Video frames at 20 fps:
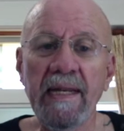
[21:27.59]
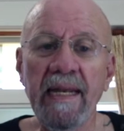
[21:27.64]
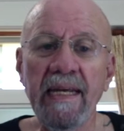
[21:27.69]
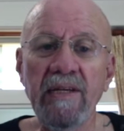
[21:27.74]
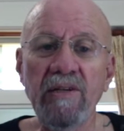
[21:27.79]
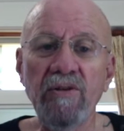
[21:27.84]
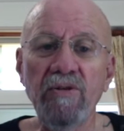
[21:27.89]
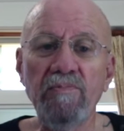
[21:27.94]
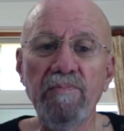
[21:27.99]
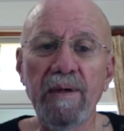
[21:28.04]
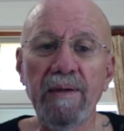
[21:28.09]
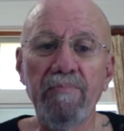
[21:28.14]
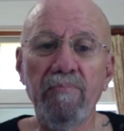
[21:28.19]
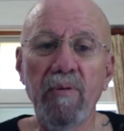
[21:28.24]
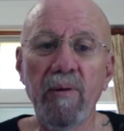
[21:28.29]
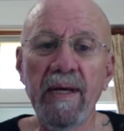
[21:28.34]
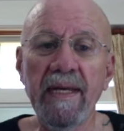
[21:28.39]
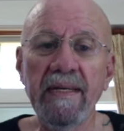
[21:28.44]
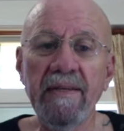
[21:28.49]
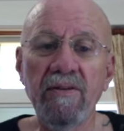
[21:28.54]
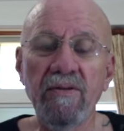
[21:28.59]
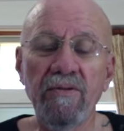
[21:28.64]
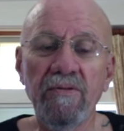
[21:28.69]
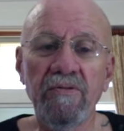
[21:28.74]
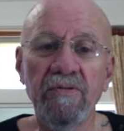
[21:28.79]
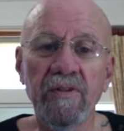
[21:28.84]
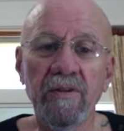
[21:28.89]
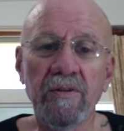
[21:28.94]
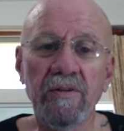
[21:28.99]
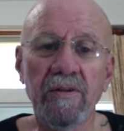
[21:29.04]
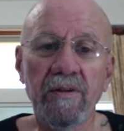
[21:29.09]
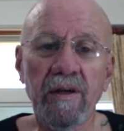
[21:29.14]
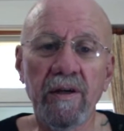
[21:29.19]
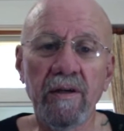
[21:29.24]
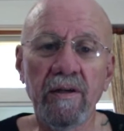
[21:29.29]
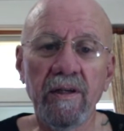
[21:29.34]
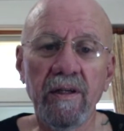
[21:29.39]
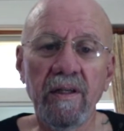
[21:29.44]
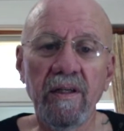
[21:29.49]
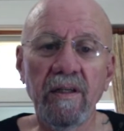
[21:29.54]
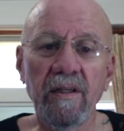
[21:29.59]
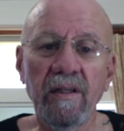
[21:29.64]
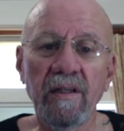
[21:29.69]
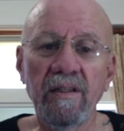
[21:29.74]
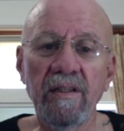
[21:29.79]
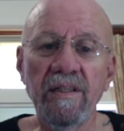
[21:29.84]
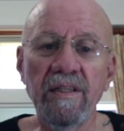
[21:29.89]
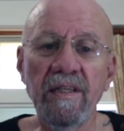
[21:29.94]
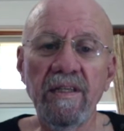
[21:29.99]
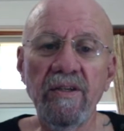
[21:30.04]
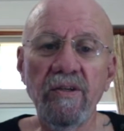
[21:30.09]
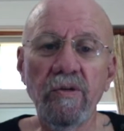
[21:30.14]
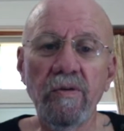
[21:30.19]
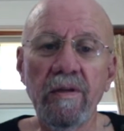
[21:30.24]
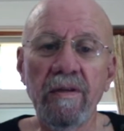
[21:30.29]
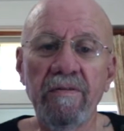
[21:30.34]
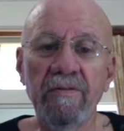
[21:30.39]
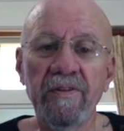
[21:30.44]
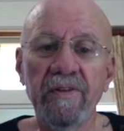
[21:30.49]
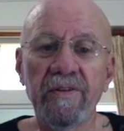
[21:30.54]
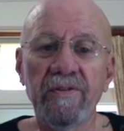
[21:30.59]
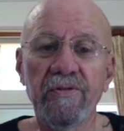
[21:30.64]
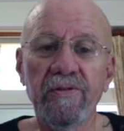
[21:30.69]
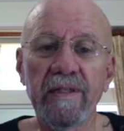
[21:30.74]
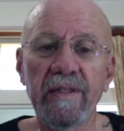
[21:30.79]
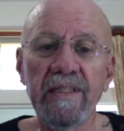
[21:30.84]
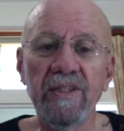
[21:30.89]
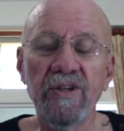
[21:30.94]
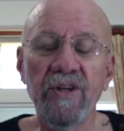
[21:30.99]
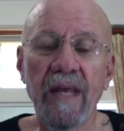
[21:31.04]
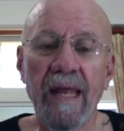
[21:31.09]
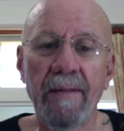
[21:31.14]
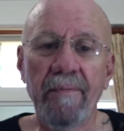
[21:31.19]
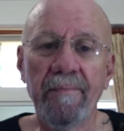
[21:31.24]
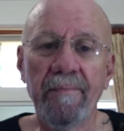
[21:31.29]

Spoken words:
I use my brain to continue the filtration.